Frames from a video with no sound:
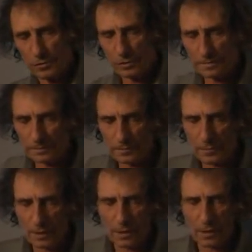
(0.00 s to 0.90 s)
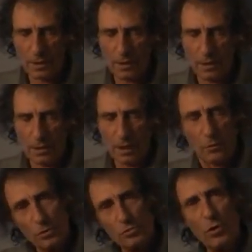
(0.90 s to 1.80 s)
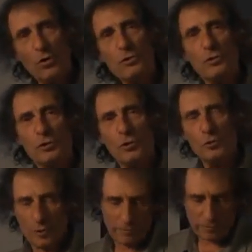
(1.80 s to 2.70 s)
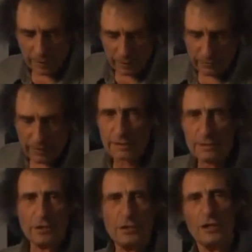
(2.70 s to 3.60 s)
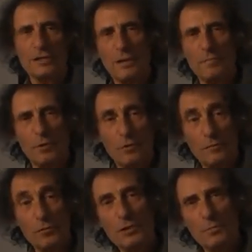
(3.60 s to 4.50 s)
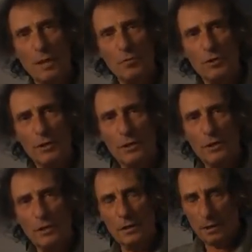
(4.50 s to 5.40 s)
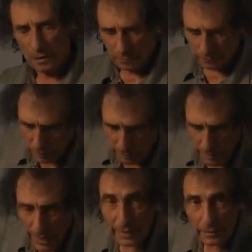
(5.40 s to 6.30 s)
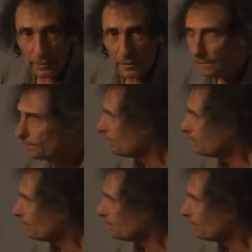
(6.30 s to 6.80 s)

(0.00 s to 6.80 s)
future. I want to also show you a fascinating example of using memory for the blind.